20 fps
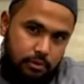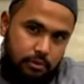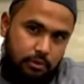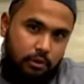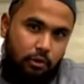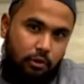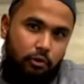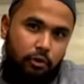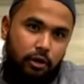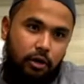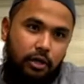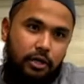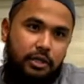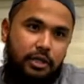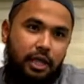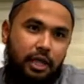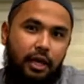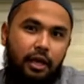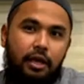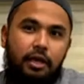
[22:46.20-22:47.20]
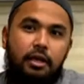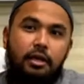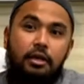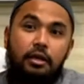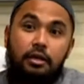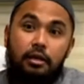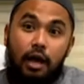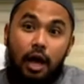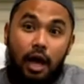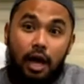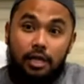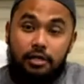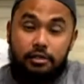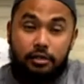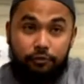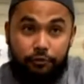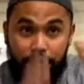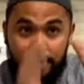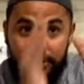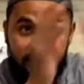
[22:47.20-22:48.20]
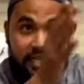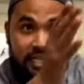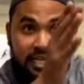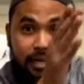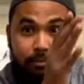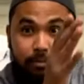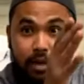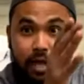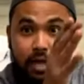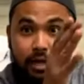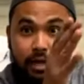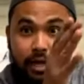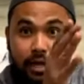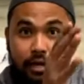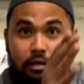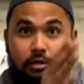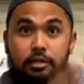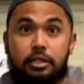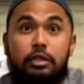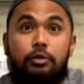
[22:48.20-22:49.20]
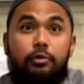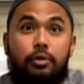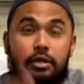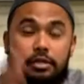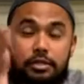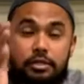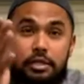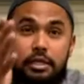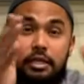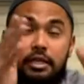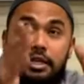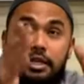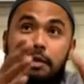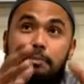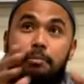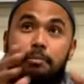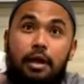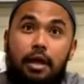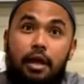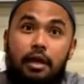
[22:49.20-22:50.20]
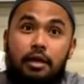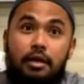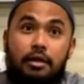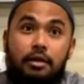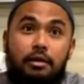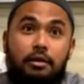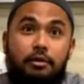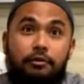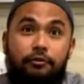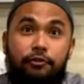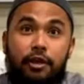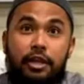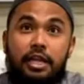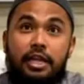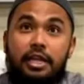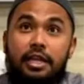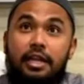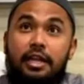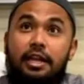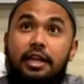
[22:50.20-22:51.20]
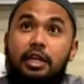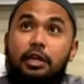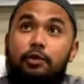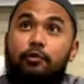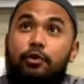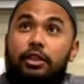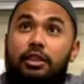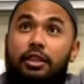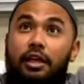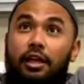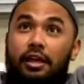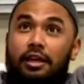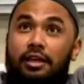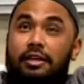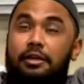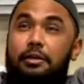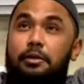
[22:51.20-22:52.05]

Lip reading: corner in there. Ask facing Qiblah again. You will see the Qiblah very clearly with the